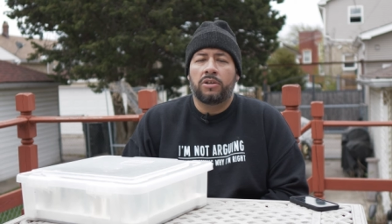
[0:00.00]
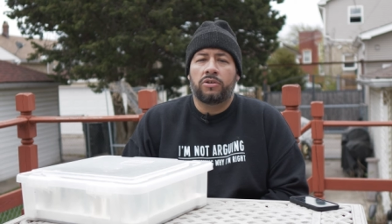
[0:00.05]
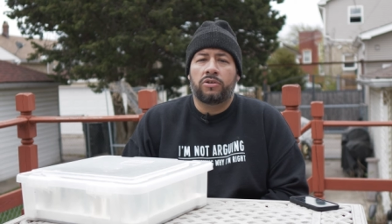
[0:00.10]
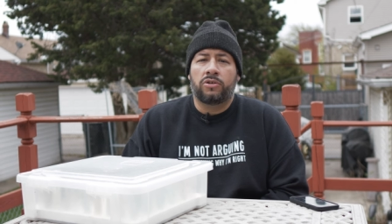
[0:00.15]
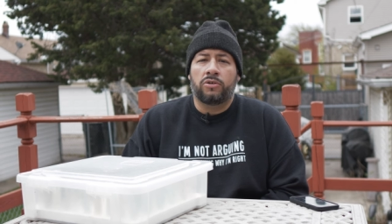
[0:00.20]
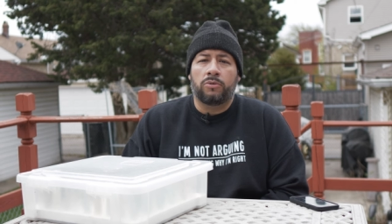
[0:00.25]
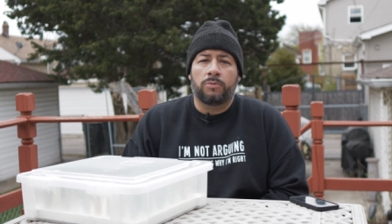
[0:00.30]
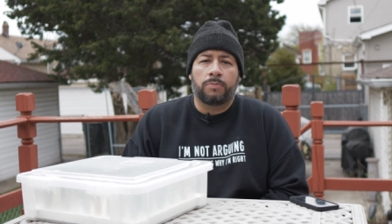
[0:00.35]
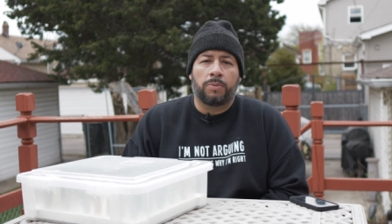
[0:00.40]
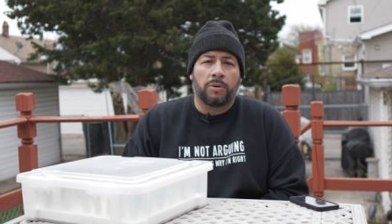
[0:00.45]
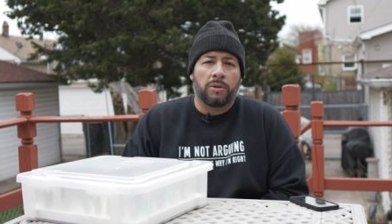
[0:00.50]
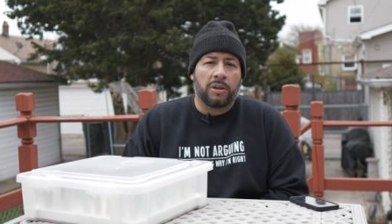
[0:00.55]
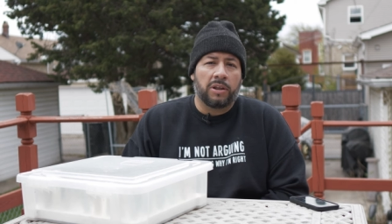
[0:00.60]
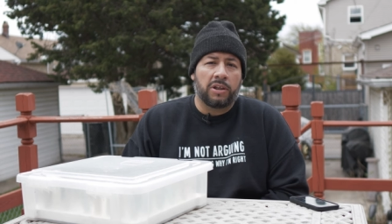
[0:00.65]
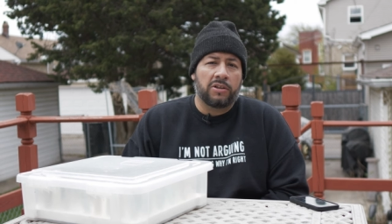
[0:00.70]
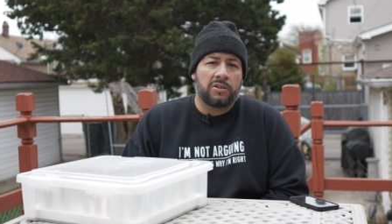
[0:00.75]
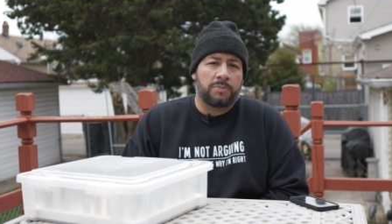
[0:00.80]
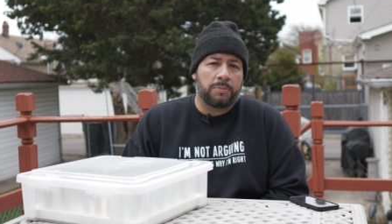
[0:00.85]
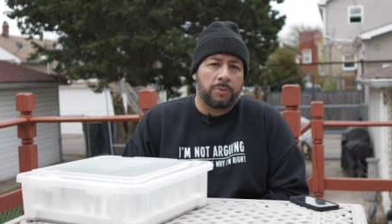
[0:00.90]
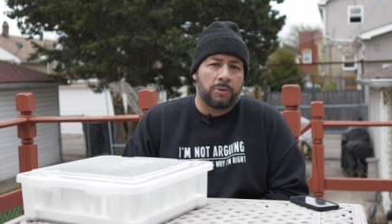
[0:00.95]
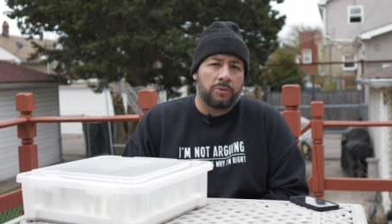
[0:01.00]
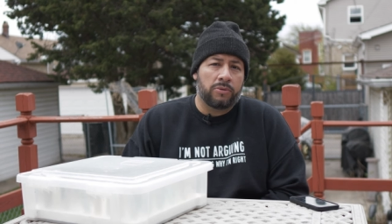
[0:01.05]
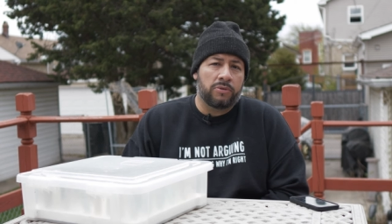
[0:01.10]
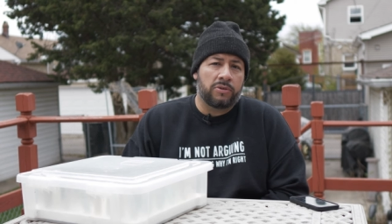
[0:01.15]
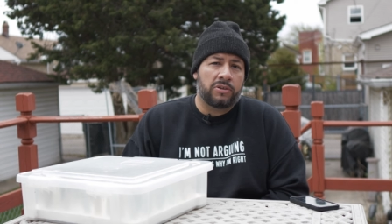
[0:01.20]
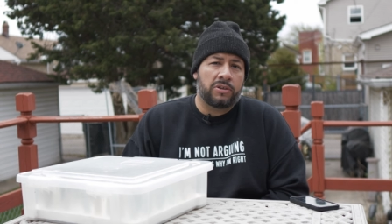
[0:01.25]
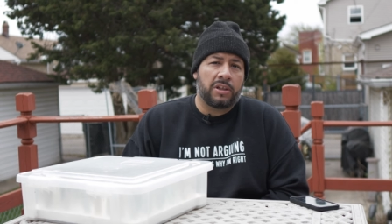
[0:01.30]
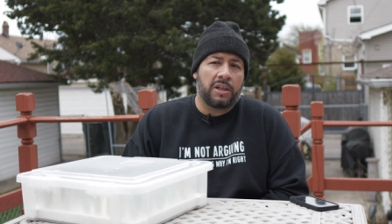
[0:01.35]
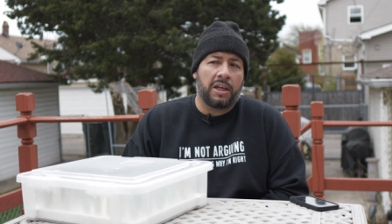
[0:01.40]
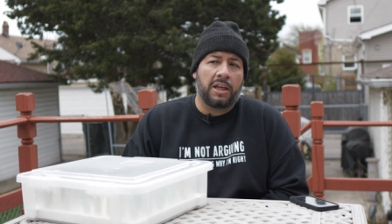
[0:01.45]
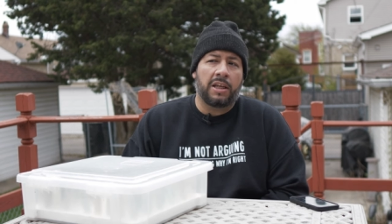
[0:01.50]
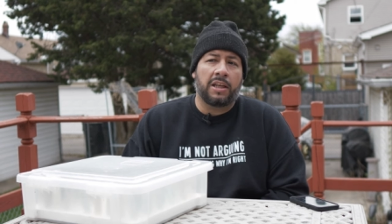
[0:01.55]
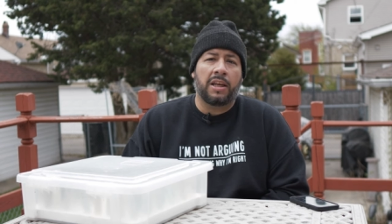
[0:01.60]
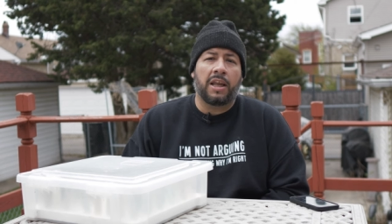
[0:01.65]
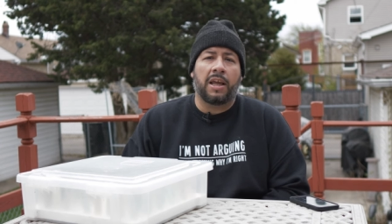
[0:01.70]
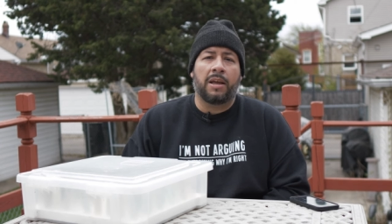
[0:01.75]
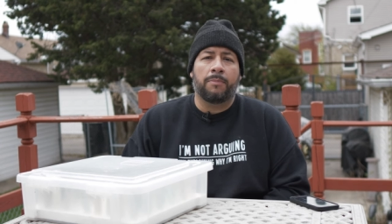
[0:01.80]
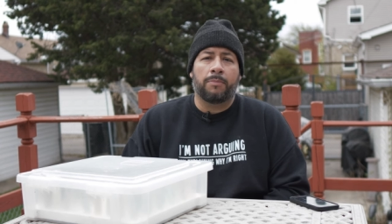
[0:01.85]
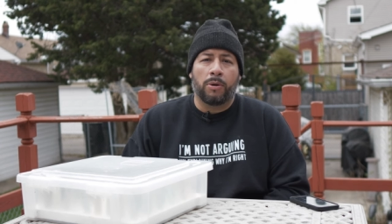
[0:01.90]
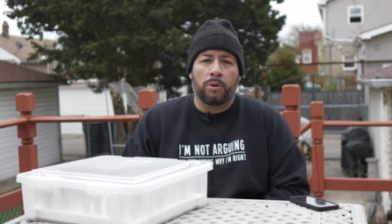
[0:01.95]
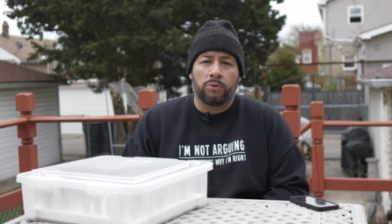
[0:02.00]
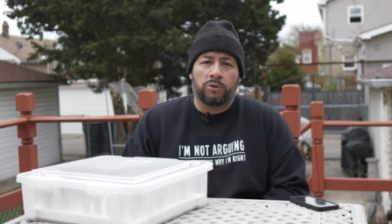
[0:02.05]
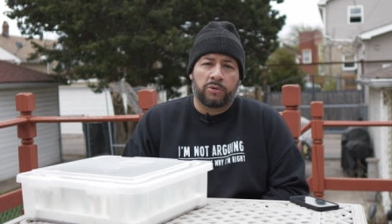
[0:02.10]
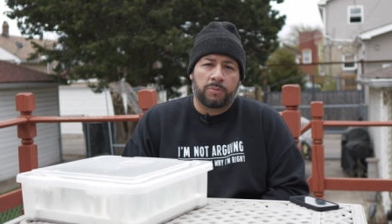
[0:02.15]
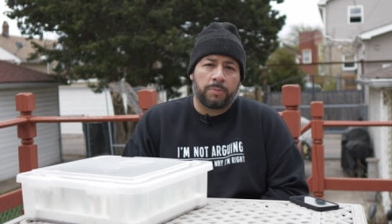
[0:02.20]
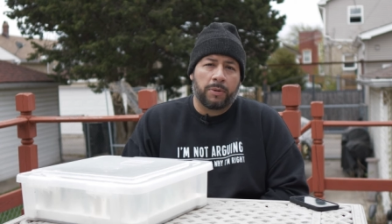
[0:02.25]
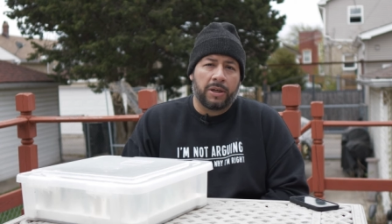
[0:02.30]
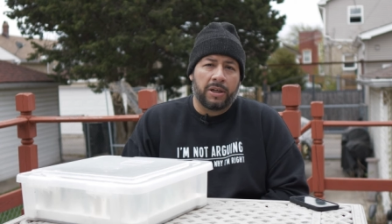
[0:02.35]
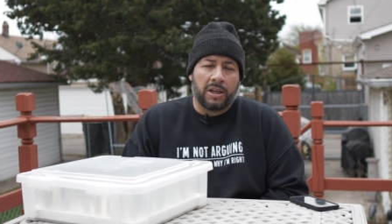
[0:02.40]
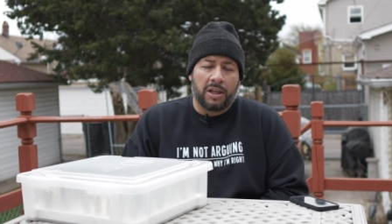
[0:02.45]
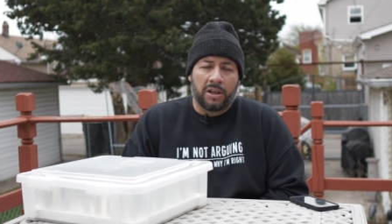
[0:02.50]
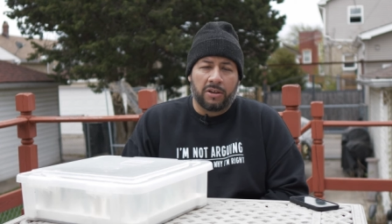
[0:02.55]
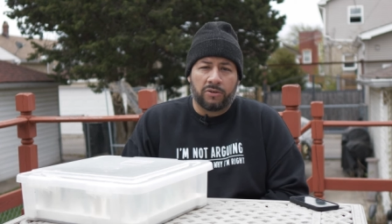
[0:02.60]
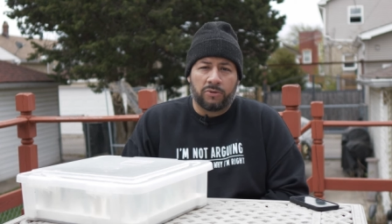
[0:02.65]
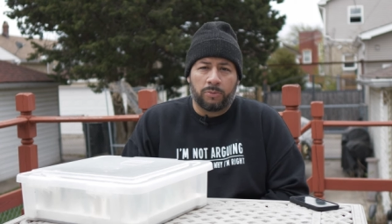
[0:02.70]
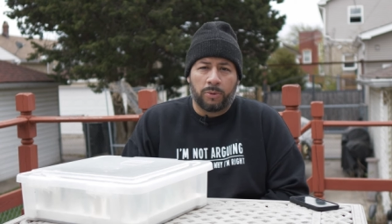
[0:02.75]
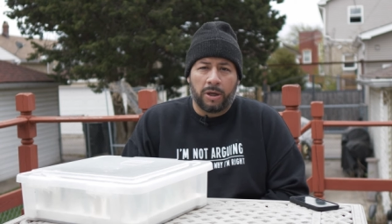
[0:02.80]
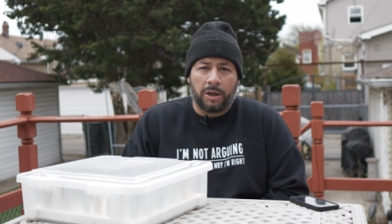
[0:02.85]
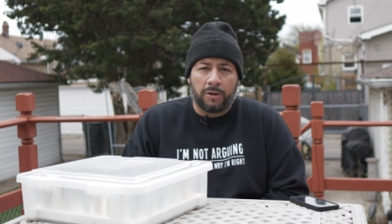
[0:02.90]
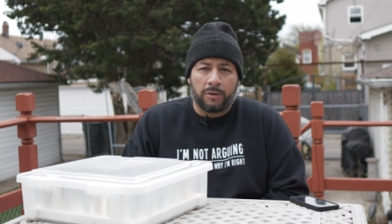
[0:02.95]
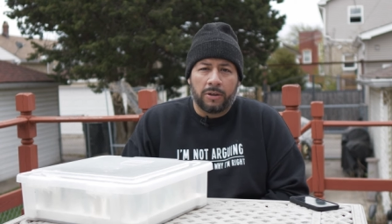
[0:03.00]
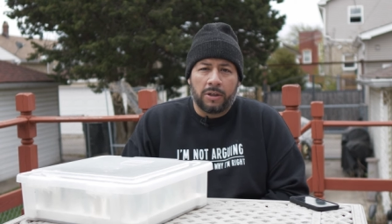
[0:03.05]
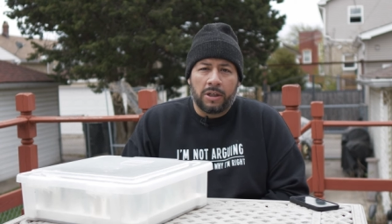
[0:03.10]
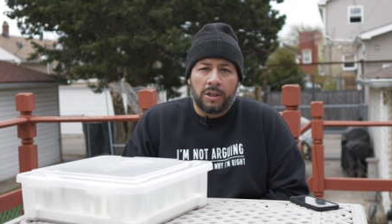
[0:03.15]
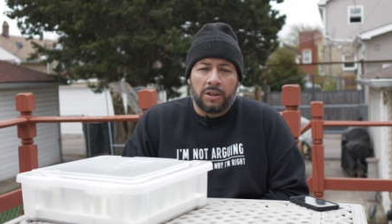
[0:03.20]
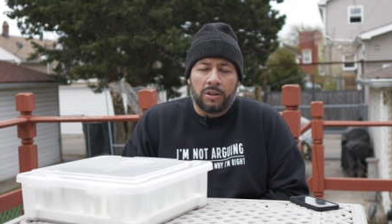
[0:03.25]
to pulling spoons in a boat spread as well.